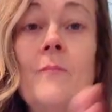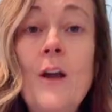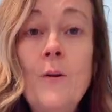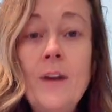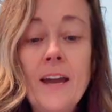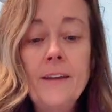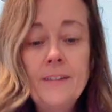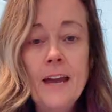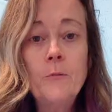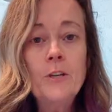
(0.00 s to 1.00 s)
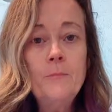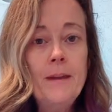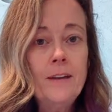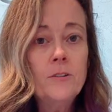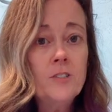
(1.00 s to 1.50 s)
Okay, now we're going to
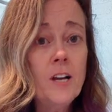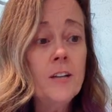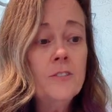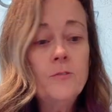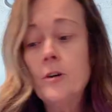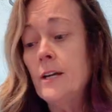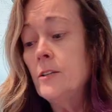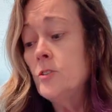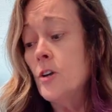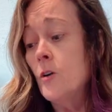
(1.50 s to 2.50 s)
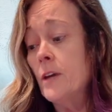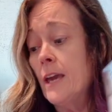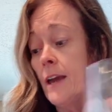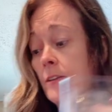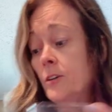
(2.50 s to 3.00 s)
make our sauce for it. So
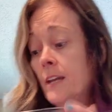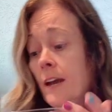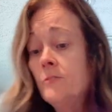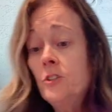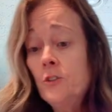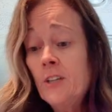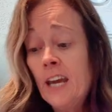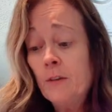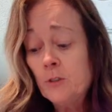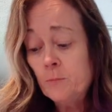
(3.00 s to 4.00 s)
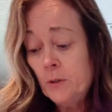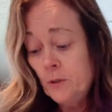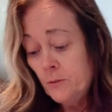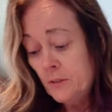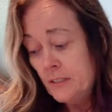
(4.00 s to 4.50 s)
again, you can have 2
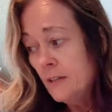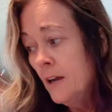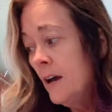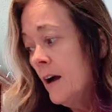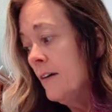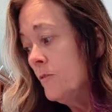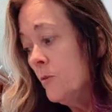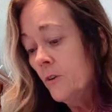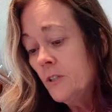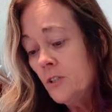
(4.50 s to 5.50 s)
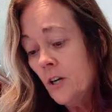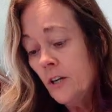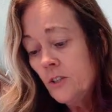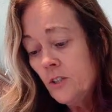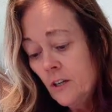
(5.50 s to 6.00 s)
tablespoons of
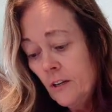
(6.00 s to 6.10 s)
cornstarch.